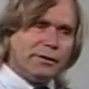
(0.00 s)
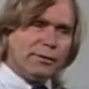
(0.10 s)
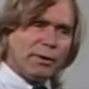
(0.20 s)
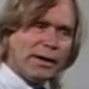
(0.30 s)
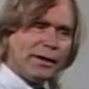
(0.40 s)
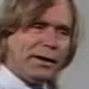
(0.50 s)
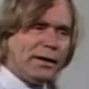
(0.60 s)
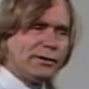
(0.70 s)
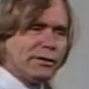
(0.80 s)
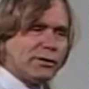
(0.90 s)
The plant
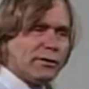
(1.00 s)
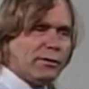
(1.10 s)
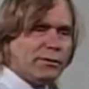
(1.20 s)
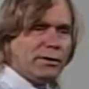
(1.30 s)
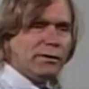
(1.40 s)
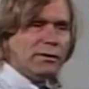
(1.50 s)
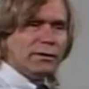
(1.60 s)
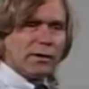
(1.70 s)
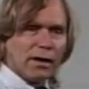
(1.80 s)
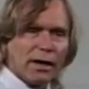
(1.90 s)
has its own
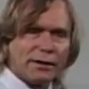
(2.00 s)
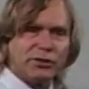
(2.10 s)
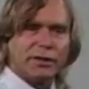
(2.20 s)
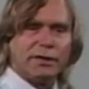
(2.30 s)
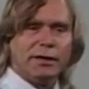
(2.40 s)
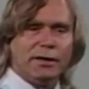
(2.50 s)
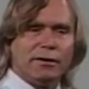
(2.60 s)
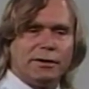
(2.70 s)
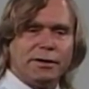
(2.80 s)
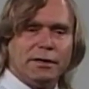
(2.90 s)
logic
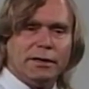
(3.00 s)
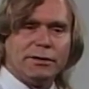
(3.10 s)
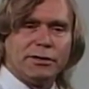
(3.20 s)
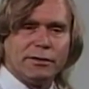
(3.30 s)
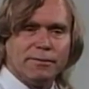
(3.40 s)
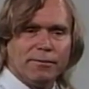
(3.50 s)
inherent in it,